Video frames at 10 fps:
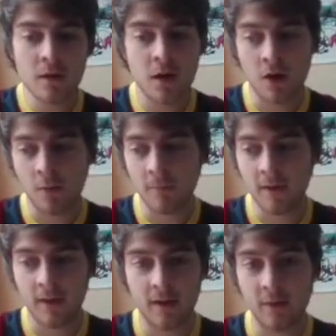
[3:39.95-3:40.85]

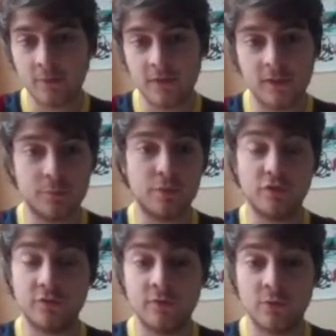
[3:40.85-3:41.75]
And I would say that's pretty
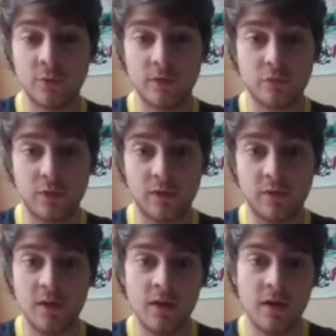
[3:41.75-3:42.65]
straightforward as well.
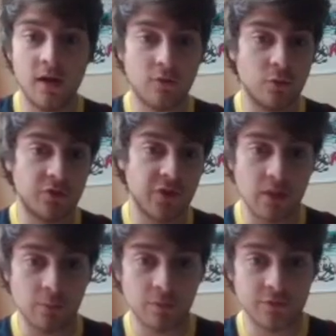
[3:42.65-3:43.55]
Of course,
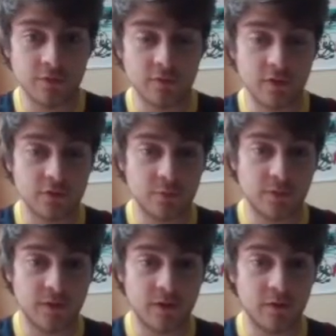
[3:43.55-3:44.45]
Colin Wilson's also
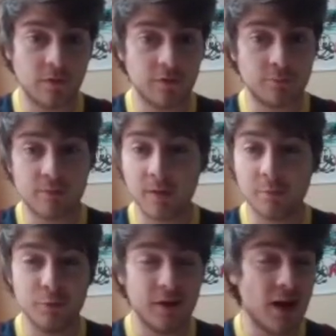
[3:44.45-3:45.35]
in there. There's
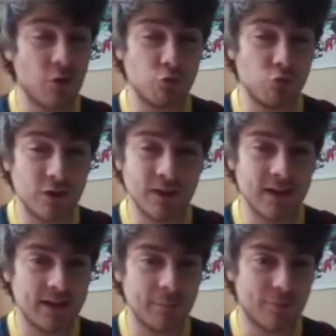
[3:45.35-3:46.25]
probably not really
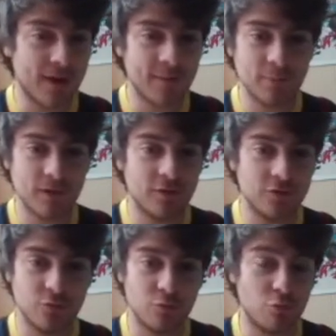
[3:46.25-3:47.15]
any Brighton players
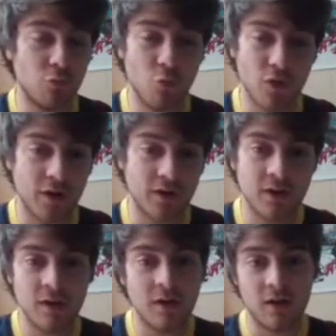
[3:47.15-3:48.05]
you'd want.
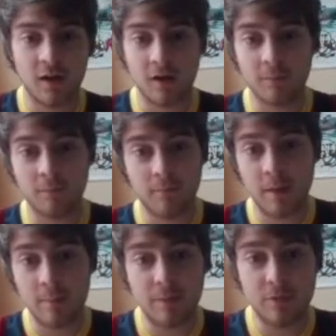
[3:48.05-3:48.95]

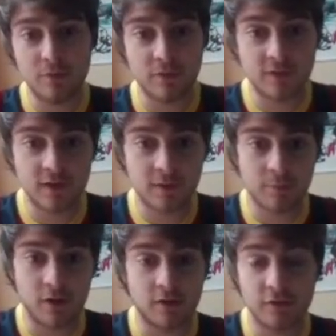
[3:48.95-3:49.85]
And maybe you could take
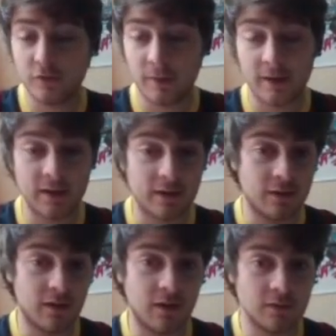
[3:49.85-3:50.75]
upon on somebody like
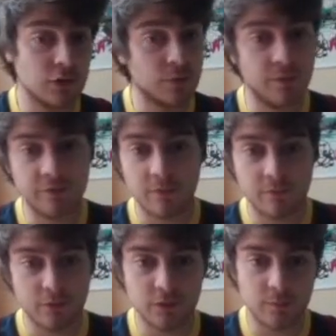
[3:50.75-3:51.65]
Lookman from
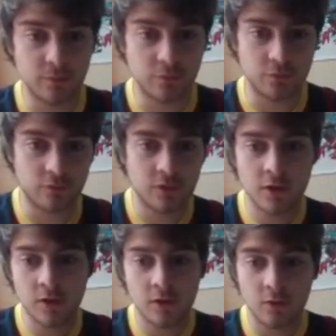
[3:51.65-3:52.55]
Fulham, who's
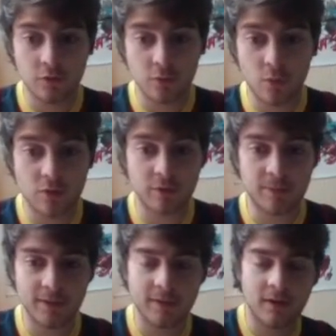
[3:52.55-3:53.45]
a quality
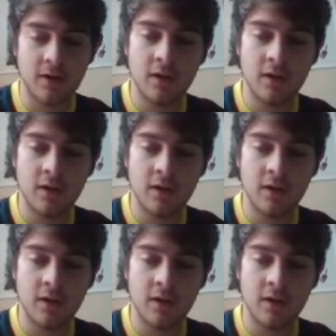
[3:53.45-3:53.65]
player.